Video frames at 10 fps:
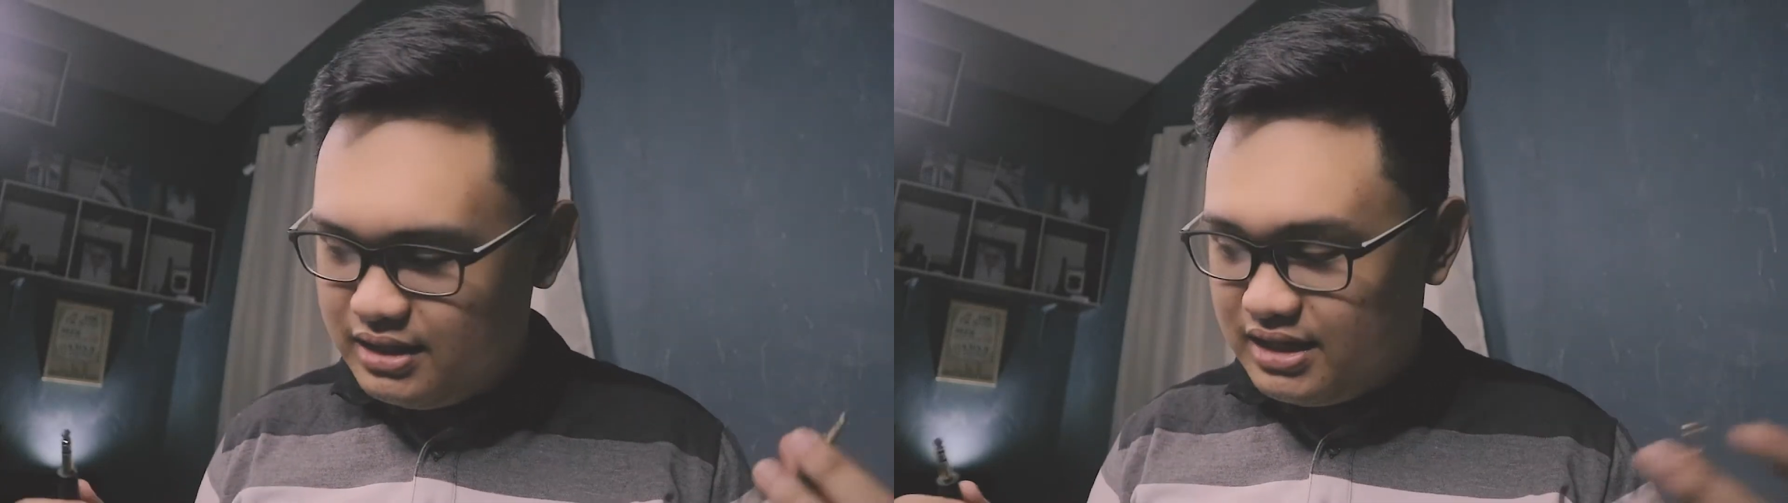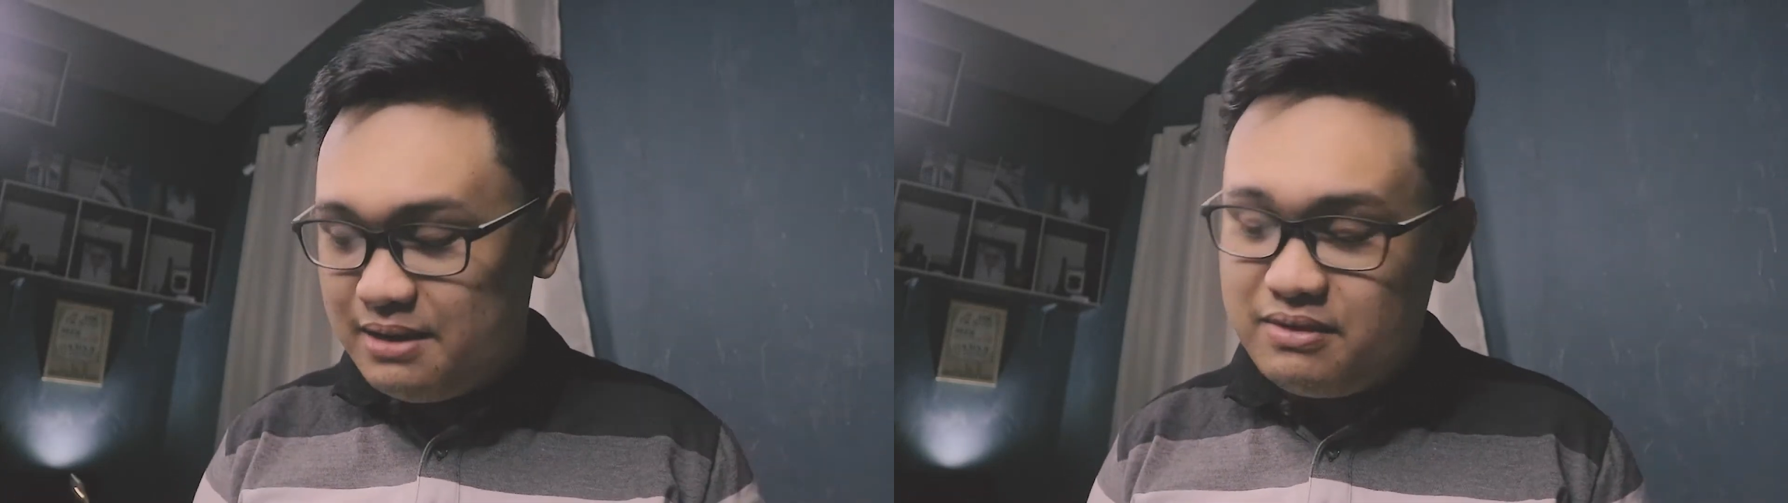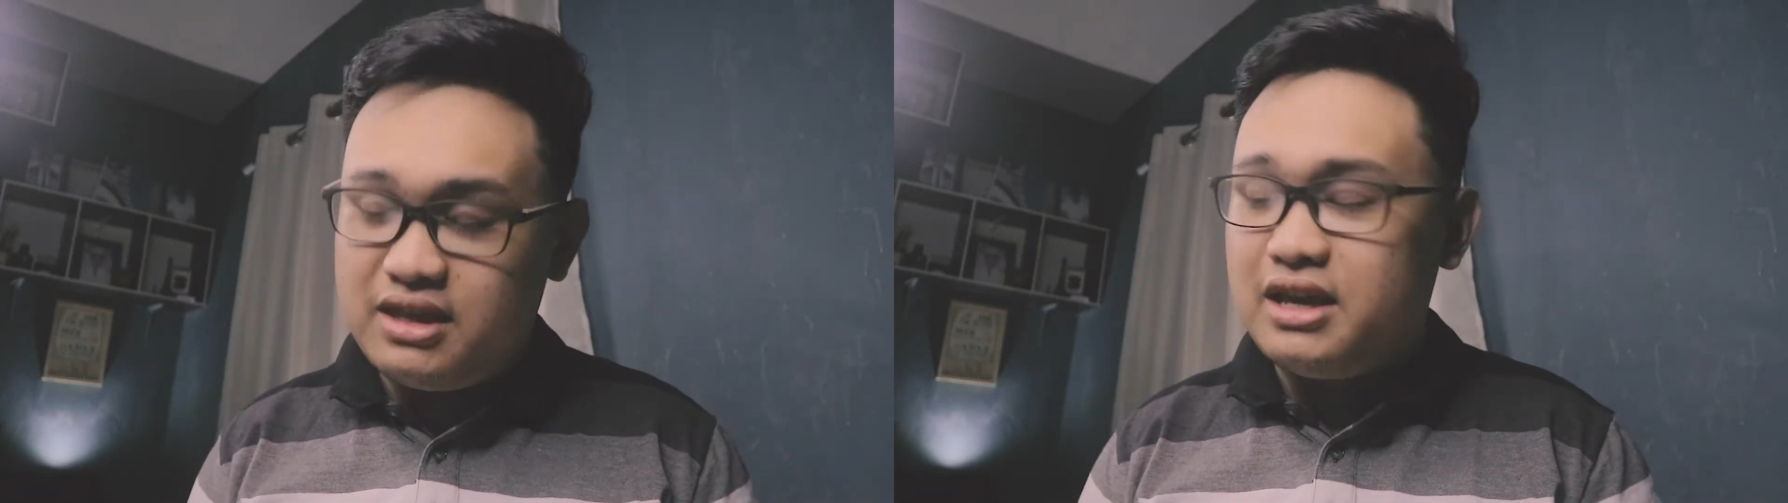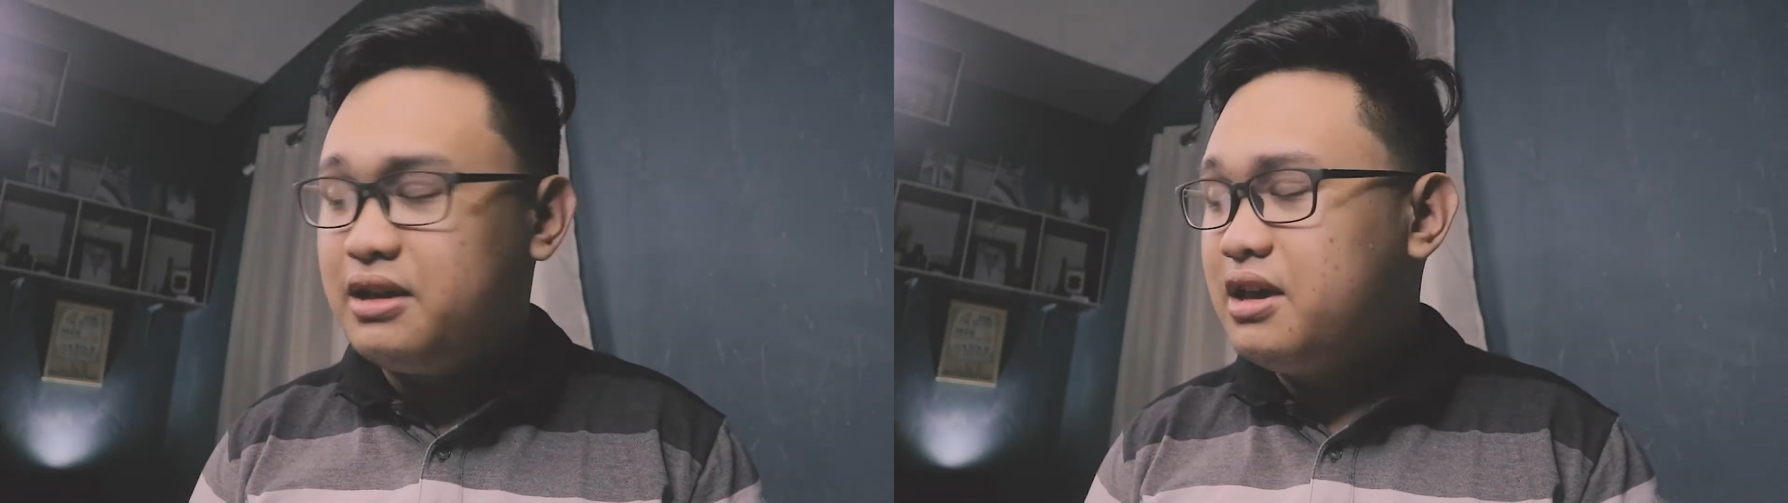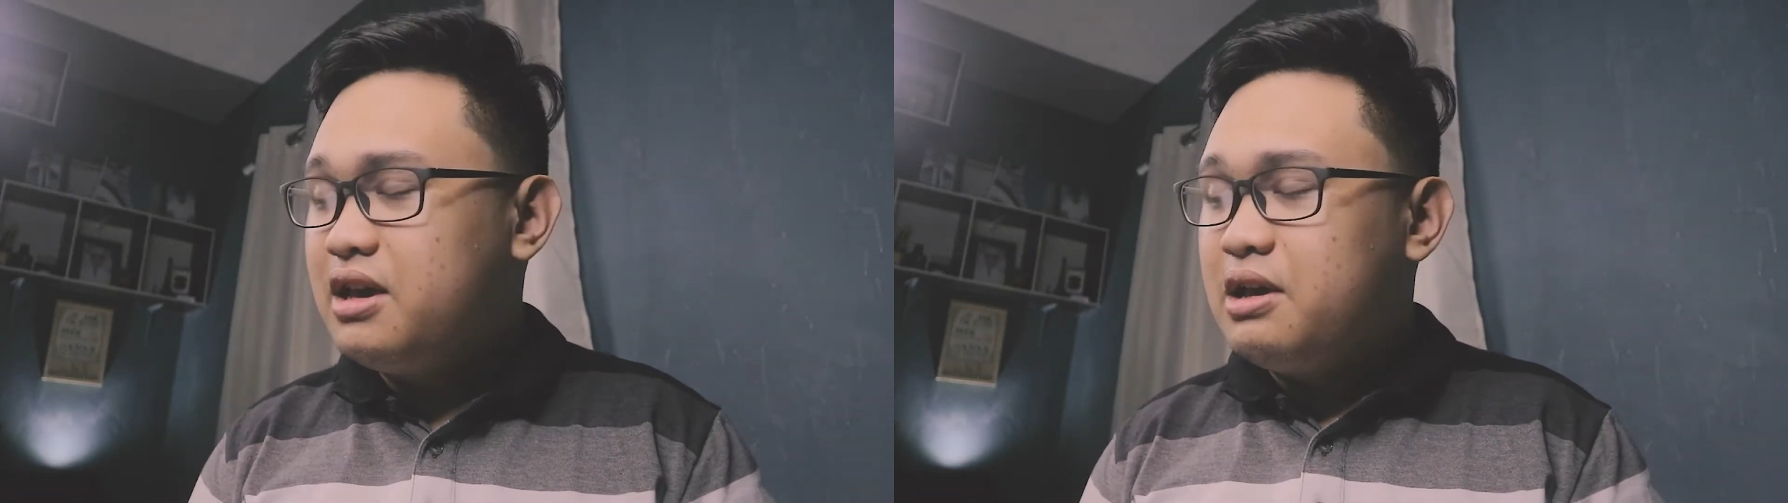the same
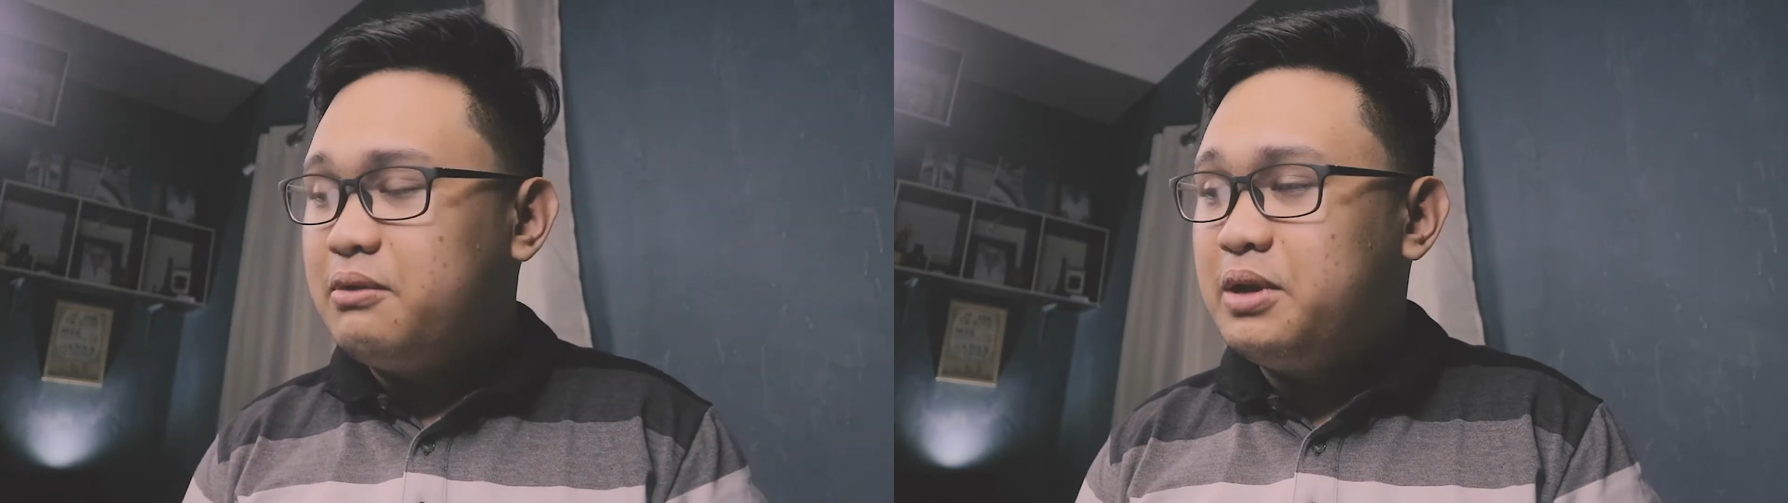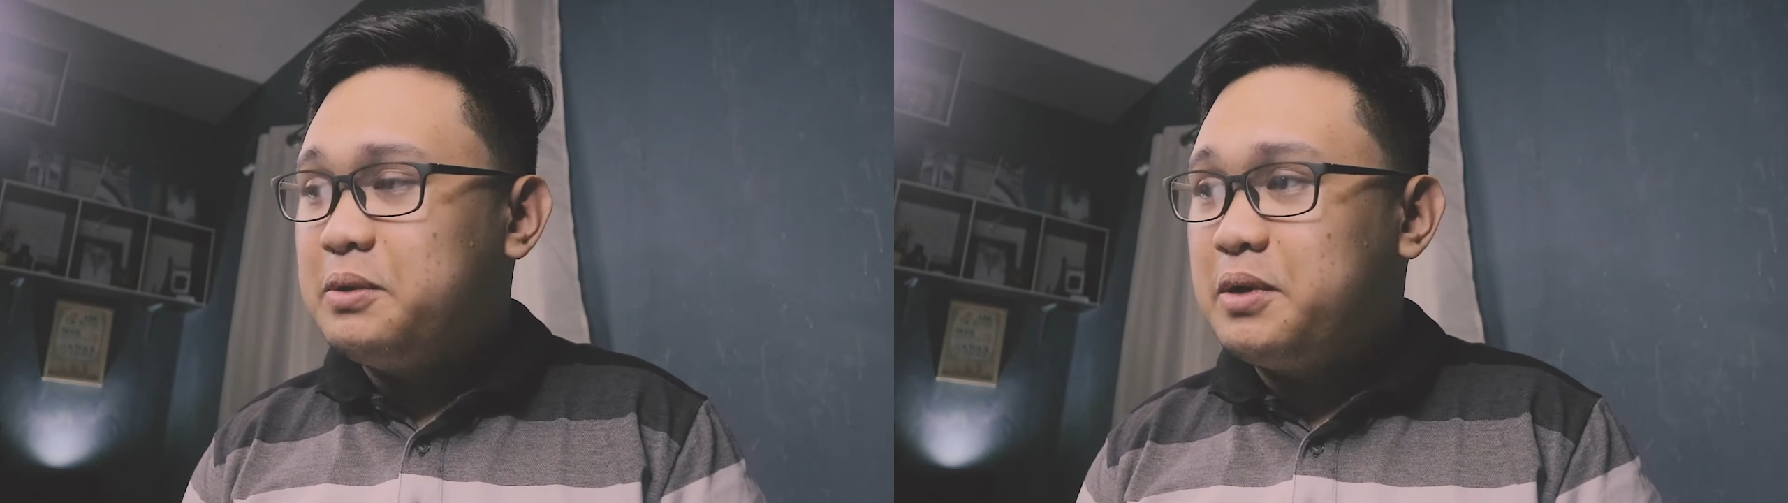thing with the